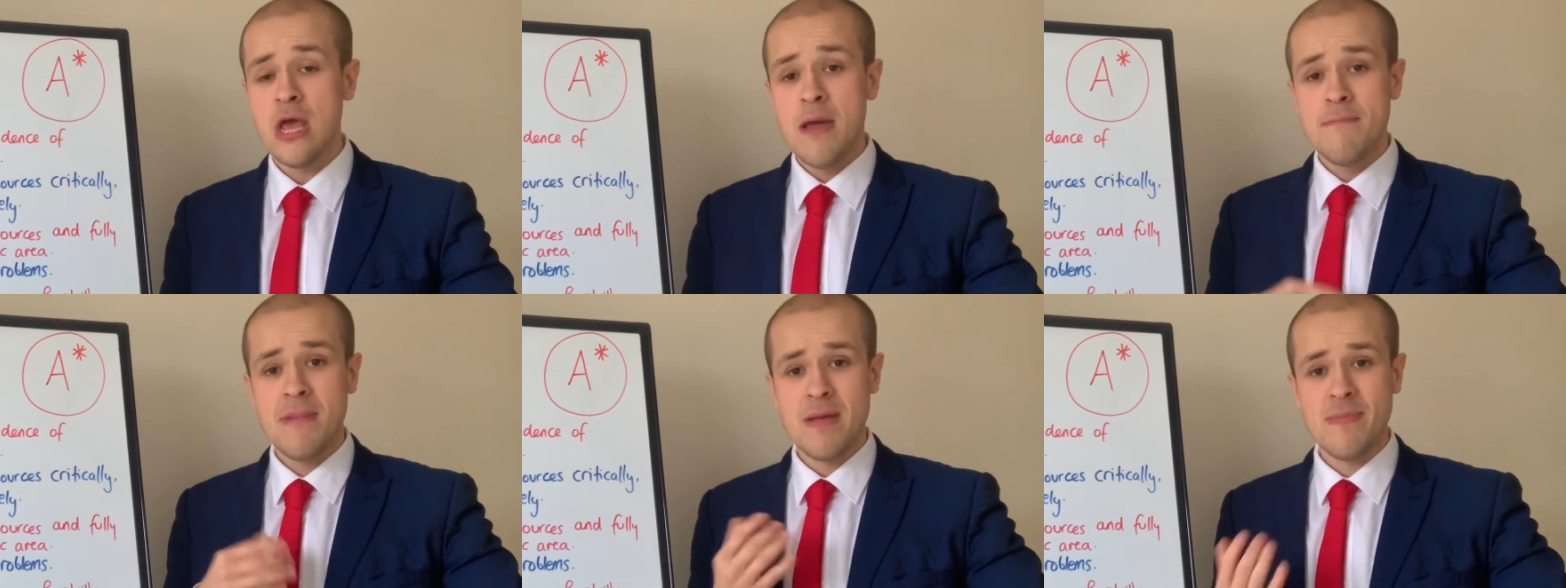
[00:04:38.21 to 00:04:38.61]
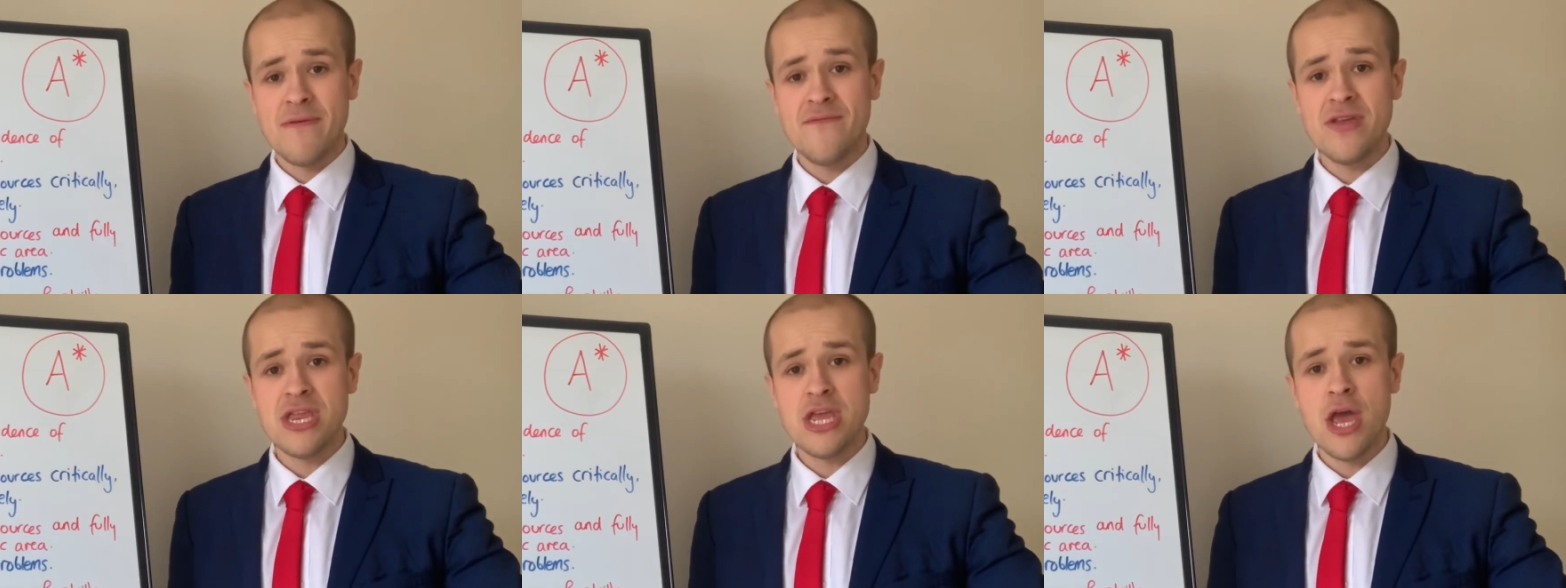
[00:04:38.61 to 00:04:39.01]
maybe
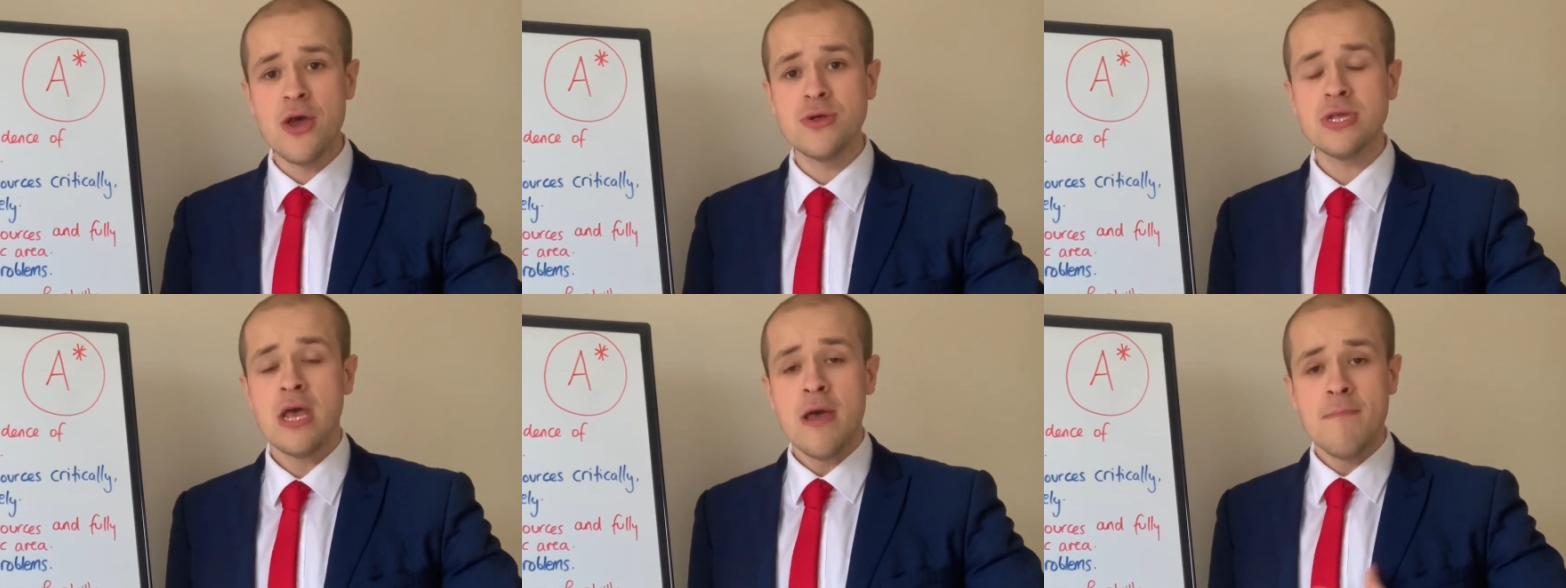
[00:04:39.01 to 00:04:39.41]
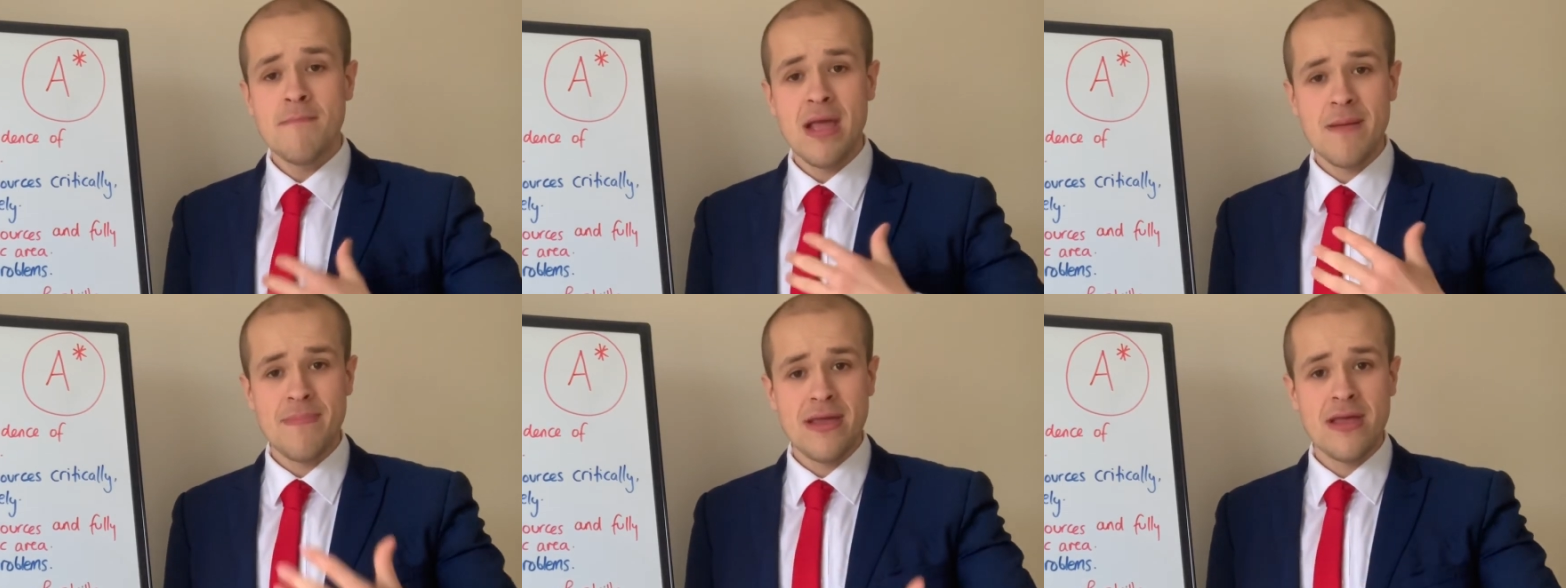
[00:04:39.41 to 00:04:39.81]
videos,
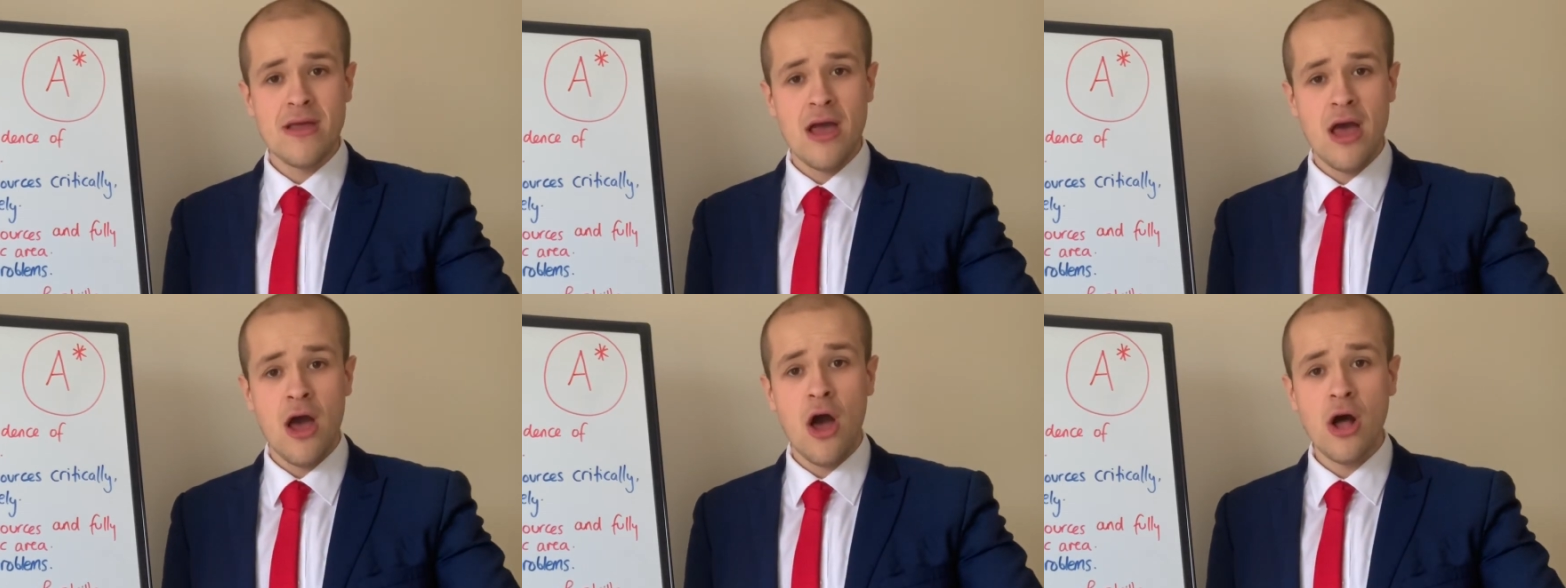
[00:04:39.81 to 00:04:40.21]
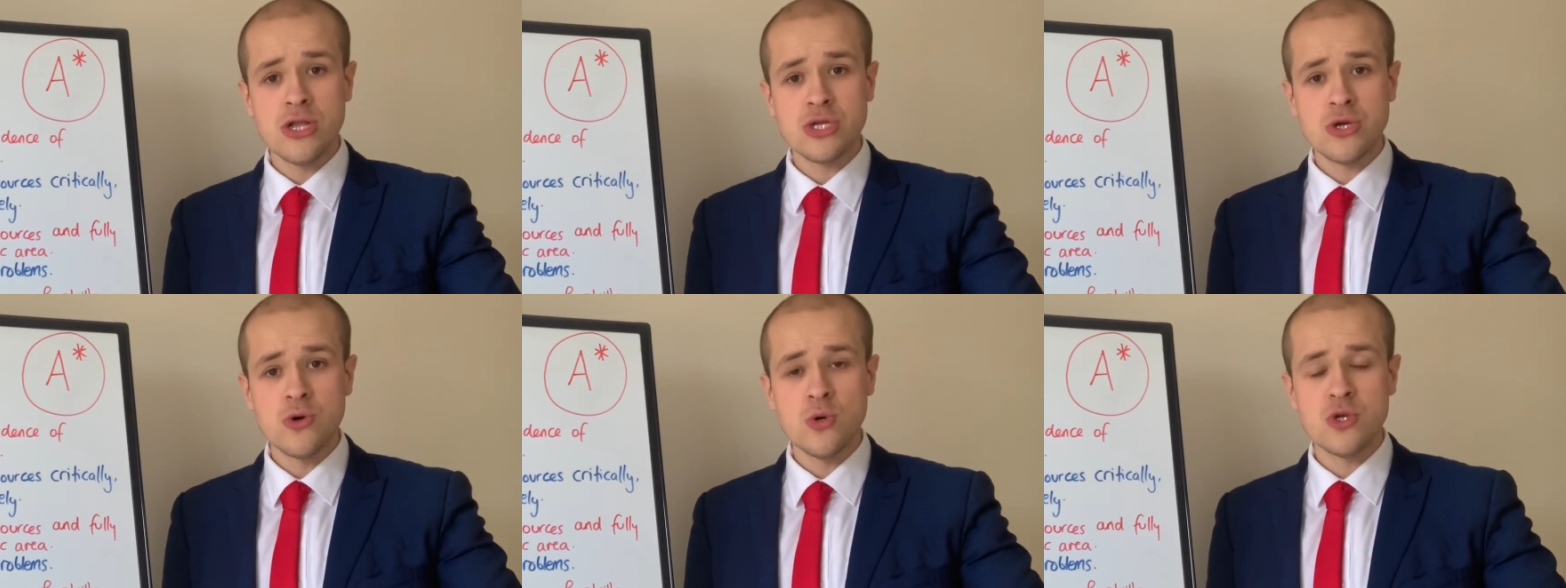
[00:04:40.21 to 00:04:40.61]
maybe
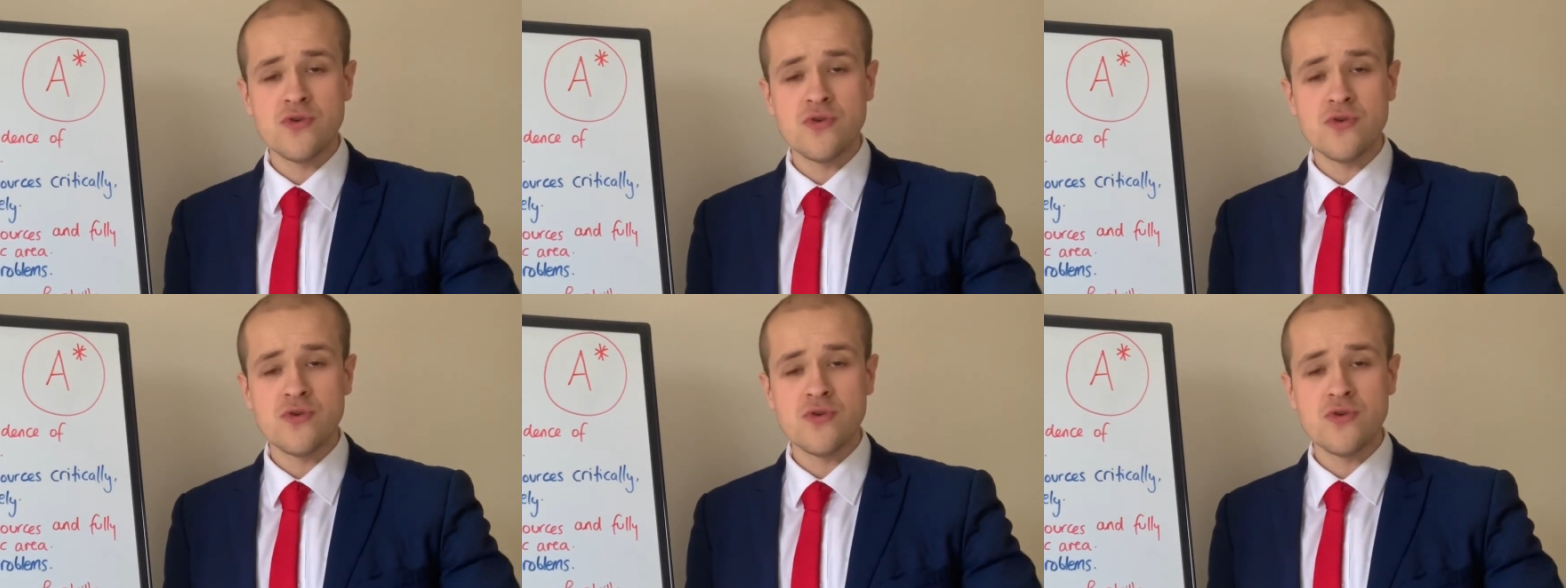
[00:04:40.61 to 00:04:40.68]
articles